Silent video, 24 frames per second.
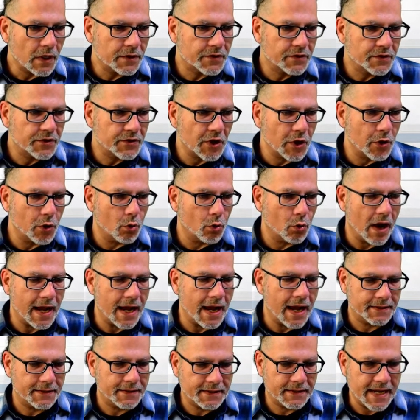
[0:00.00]
So
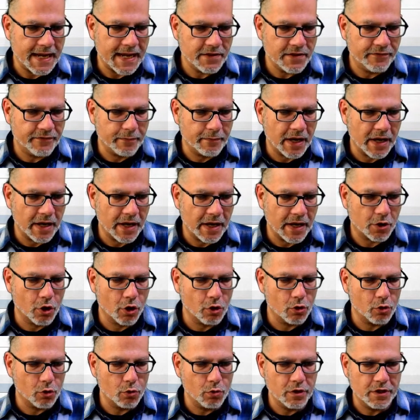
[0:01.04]
I save my
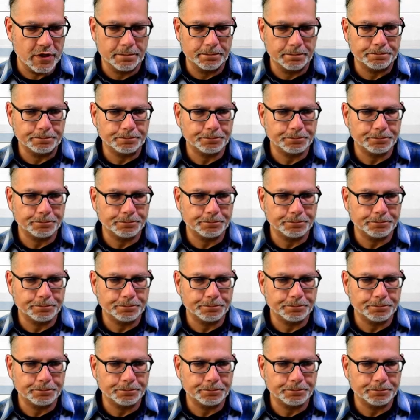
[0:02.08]
code,